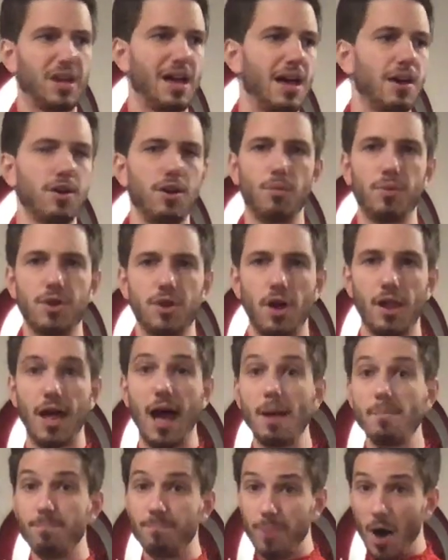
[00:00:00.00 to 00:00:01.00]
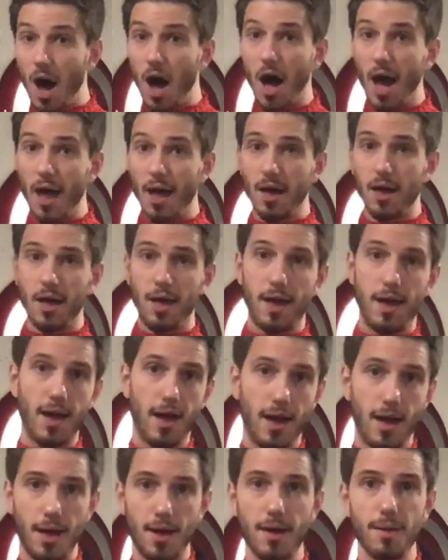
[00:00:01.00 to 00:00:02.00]
don't know what you call it. I bought
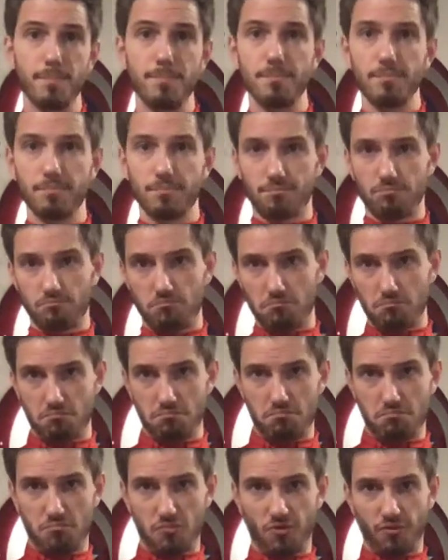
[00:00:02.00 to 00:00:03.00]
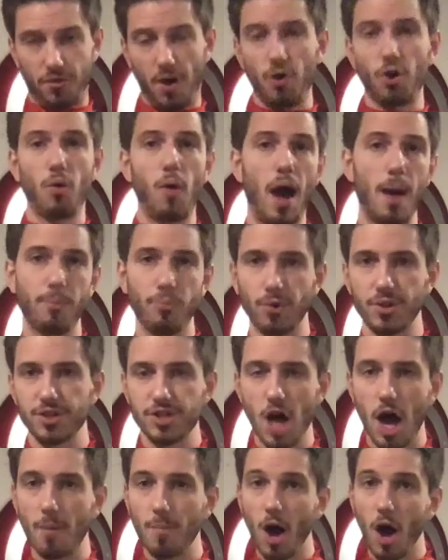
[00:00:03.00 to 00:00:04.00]
a photo op with
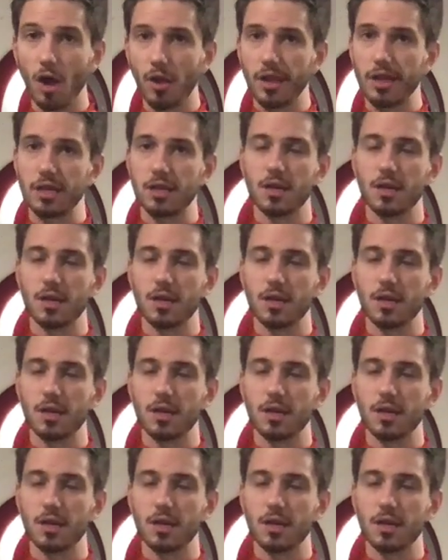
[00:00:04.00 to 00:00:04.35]
Tom Holland.